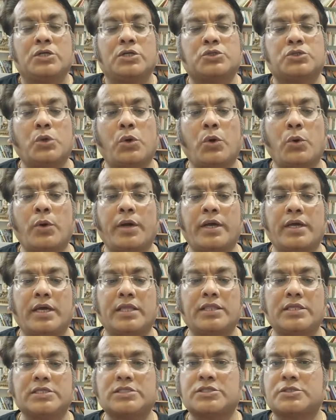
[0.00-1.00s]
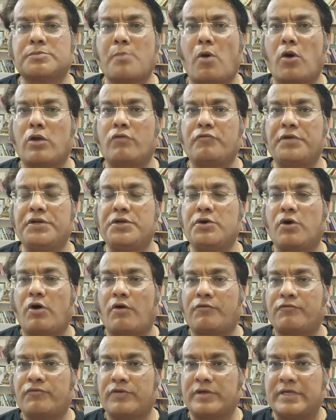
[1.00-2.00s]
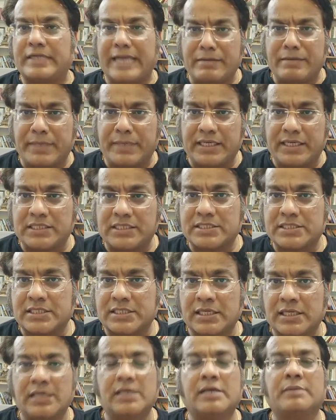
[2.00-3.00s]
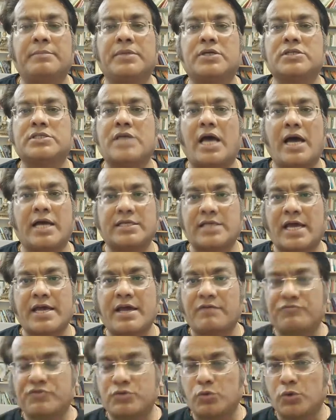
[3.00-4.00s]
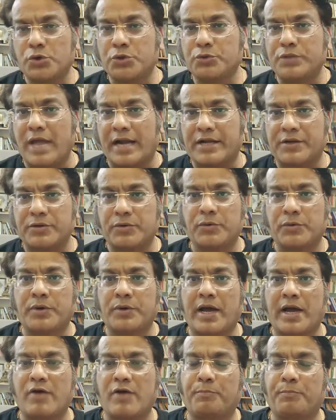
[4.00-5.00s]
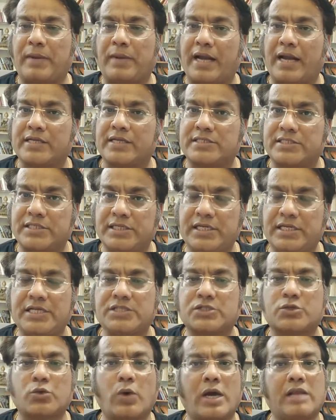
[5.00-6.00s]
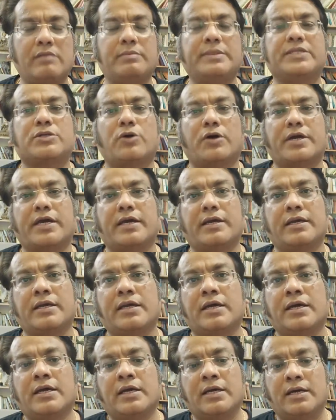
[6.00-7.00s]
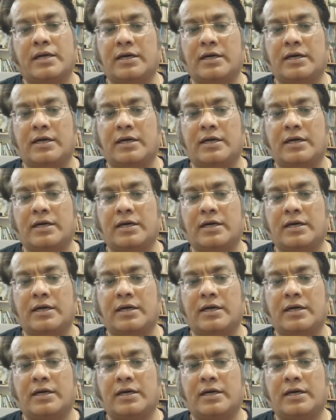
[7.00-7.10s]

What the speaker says: So in this small video of for 10 minutes, because as I have told you that I have planned a series, so I'll be talking